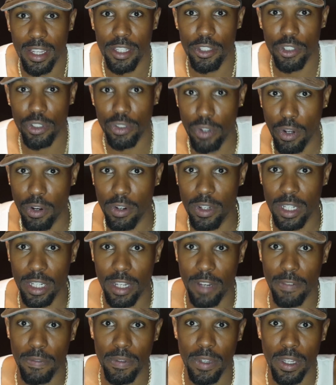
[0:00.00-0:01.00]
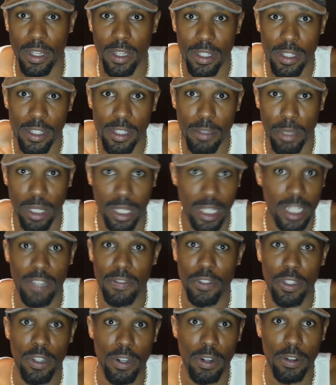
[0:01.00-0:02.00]
strong enough to believe
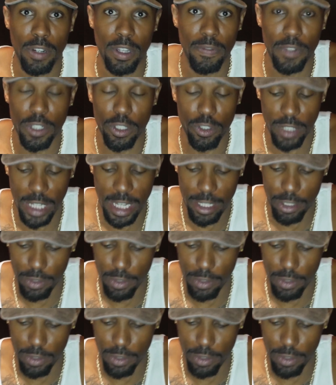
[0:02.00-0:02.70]
in your own conviction. You're not